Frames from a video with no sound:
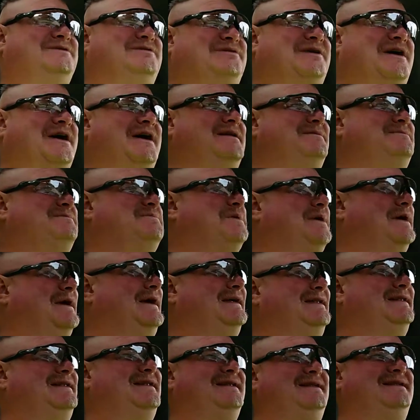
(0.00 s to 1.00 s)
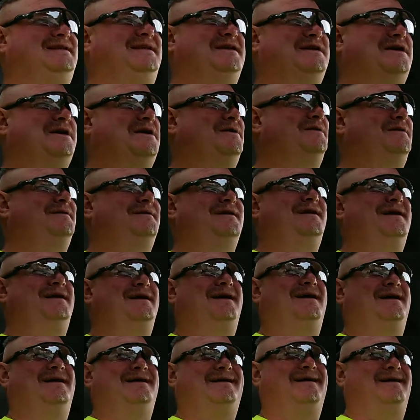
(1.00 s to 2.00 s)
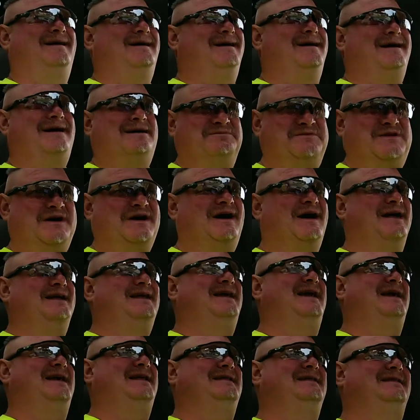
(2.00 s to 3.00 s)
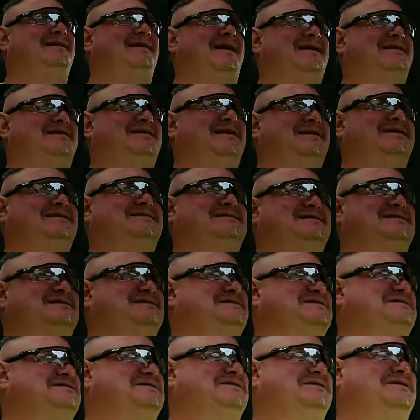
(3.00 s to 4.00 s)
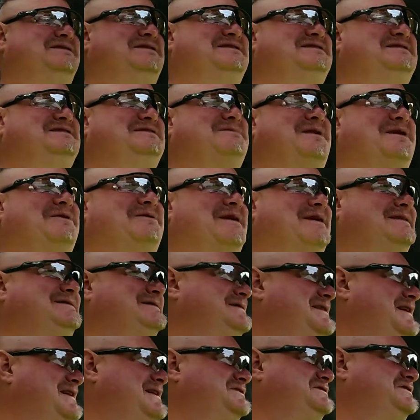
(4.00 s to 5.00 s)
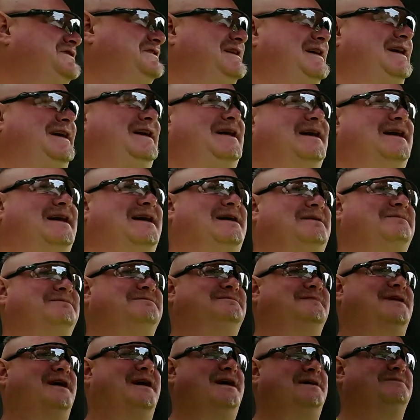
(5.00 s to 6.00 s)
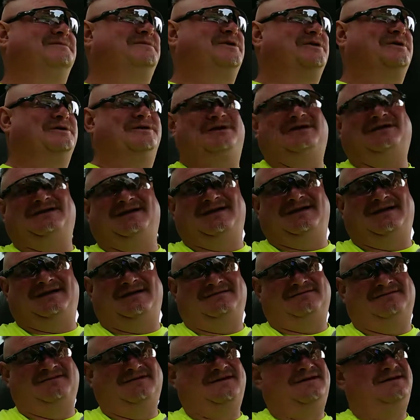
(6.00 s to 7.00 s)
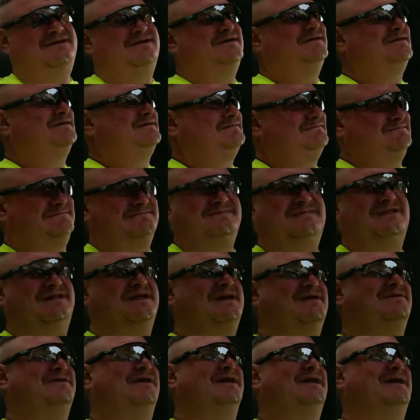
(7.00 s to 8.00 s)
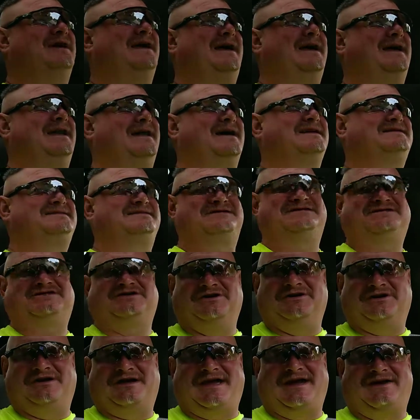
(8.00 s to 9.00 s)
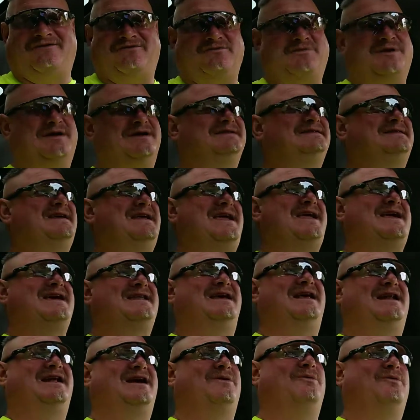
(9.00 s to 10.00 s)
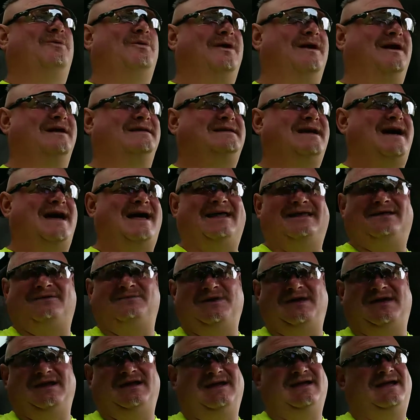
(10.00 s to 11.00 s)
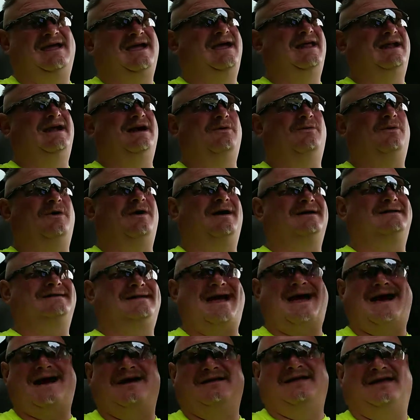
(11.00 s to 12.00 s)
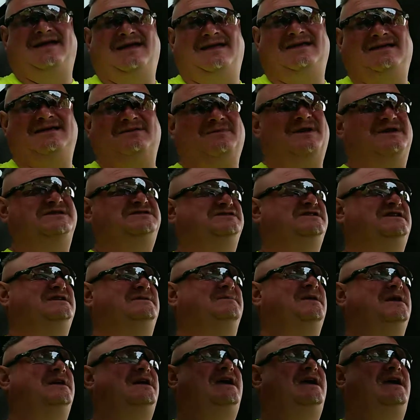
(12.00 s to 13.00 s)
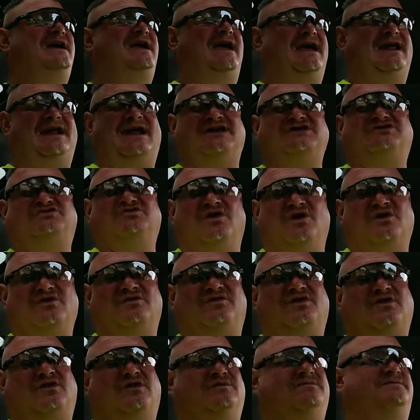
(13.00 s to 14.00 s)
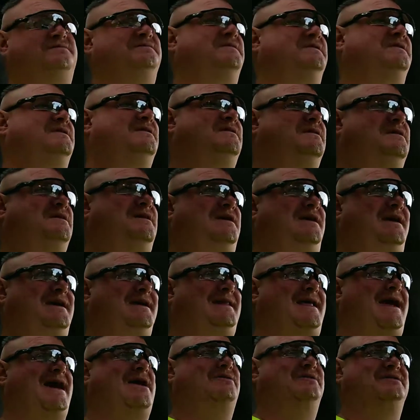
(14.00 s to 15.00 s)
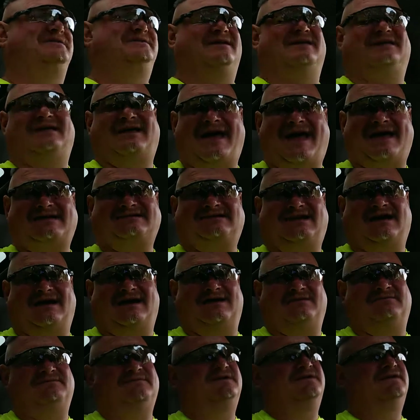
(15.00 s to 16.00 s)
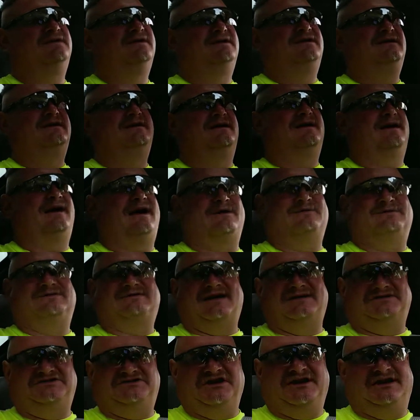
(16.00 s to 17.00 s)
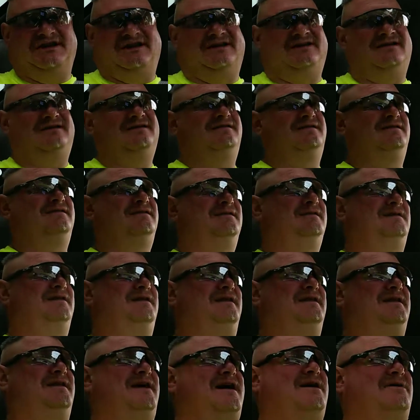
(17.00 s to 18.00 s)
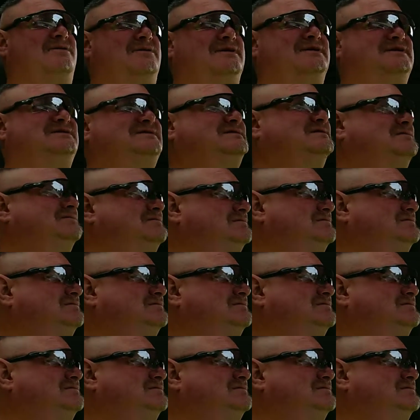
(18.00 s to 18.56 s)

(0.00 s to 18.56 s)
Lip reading: fun, but, you know, I'm done, and this is my resignation, and I am currently leaving. And I shook everybody's hand, and I walked out of the meeting, and I walked down into my Jeep, and I drove home. And that was the last time I was at Genie, and that was